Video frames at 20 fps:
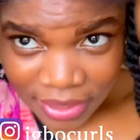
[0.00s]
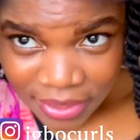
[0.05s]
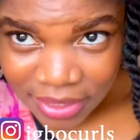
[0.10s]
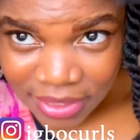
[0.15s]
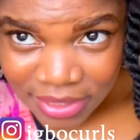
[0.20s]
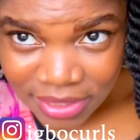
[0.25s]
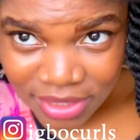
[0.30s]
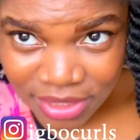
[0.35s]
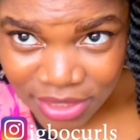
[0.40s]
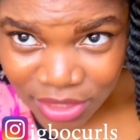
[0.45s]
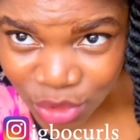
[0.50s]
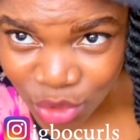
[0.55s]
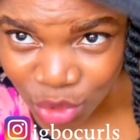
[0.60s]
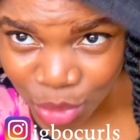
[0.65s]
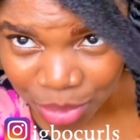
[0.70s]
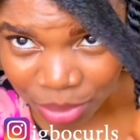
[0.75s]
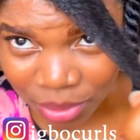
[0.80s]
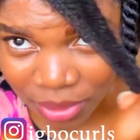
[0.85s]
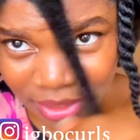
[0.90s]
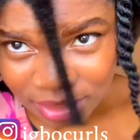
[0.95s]
This is a
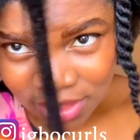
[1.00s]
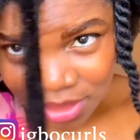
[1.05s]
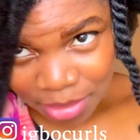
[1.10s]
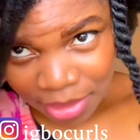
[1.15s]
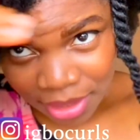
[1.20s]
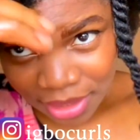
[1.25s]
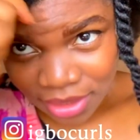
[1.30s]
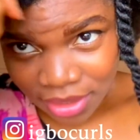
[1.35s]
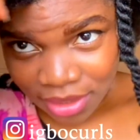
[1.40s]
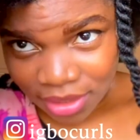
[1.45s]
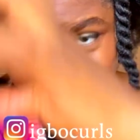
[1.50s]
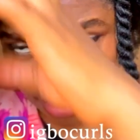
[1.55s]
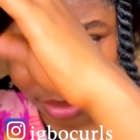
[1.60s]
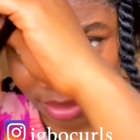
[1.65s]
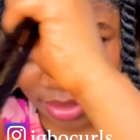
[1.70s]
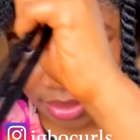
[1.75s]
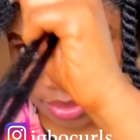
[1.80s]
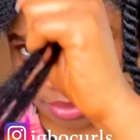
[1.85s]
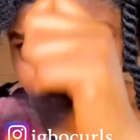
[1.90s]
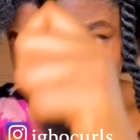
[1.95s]
super easy method,
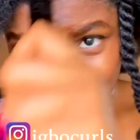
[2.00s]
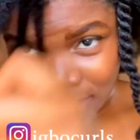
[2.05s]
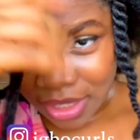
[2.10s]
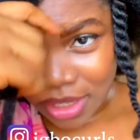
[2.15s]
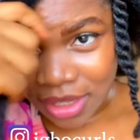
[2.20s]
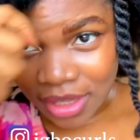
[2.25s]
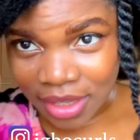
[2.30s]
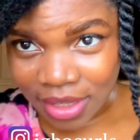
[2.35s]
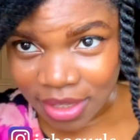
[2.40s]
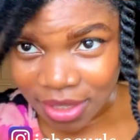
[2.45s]
okay?